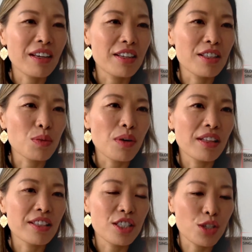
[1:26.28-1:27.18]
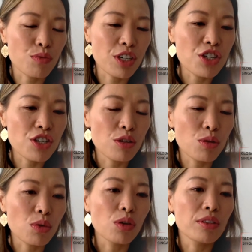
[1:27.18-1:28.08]
as well as this regional
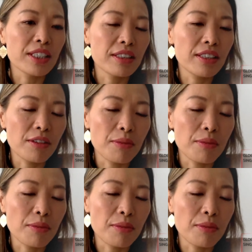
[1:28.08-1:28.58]
role in